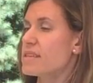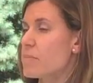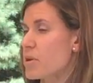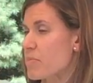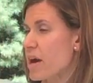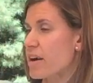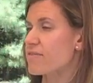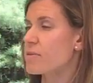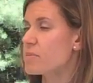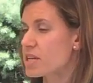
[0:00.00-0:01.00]
stepping
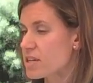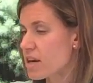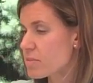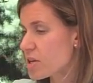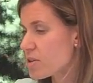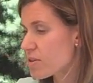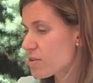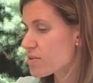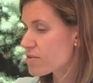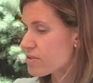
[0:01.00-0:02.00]
back from it and coming
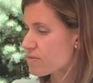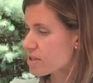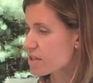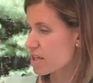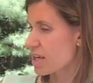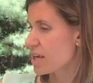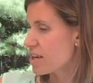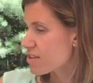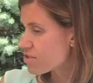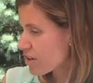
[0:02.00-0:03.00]
close and really
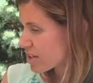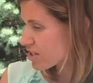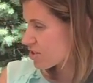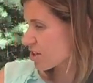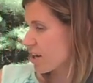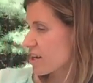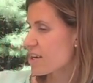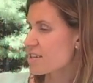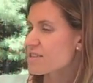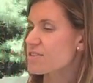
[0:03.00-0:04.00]
trying to
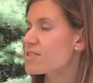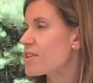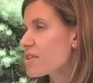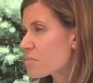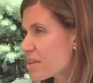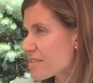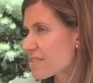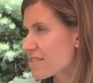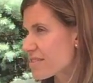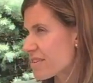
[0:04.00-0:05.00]
talk to the art
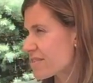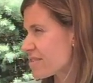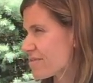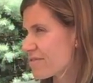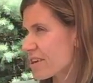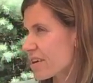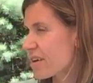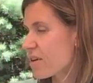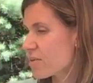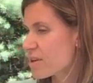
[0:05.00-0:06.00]
piece in a sense and
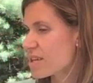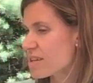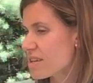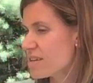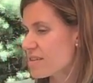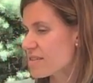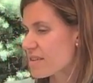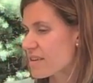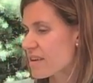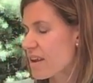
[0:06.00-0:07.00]
figure out what it
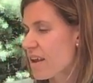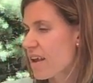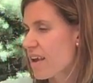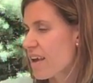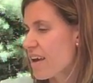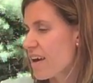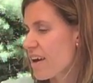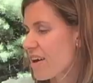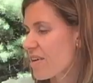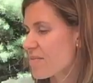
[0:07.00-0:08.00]
needs. And
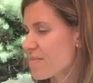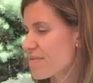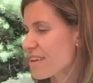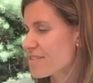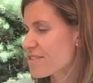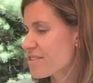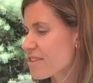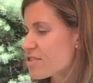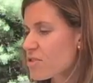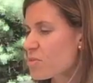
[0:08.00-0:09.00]
that's
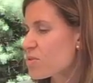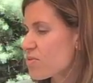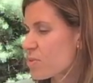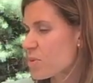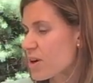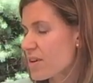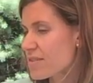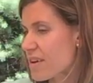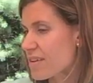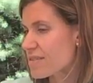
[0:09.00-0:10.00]
such a beautiful
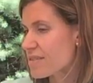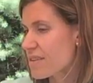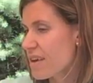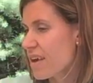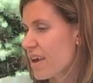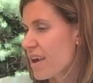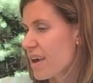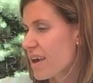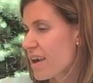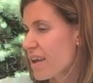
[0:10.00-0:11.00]
process.
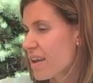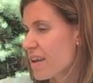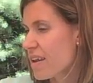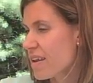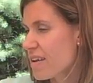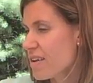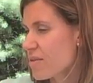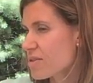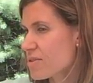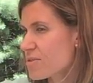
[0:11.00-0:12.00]
And
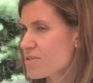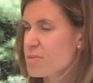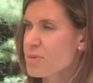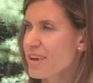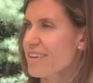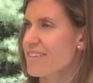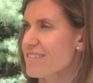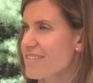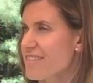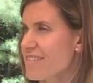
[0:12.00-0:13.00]
and there was no plan.